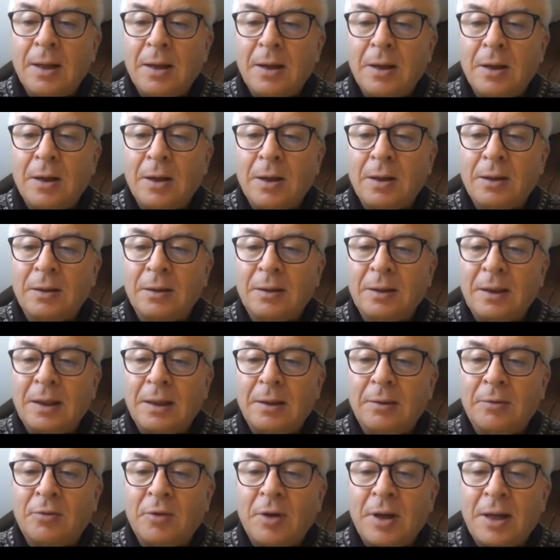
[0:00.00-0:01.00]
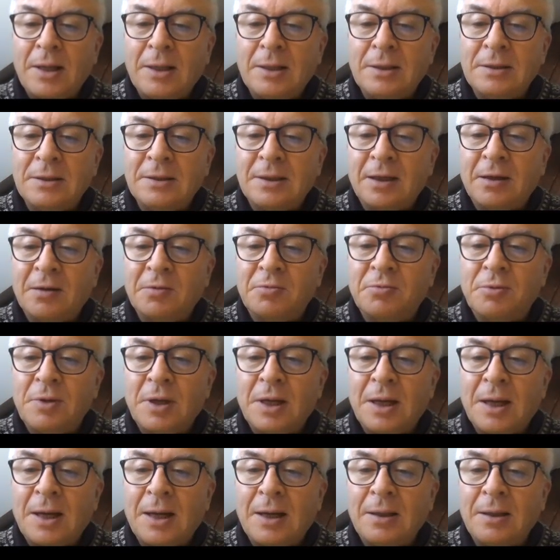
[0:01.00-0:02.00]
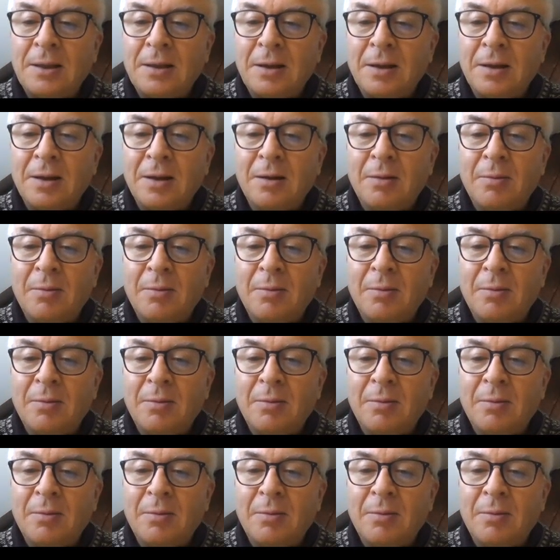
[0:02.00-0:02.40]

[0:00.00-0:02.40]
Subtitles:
the raise, if we add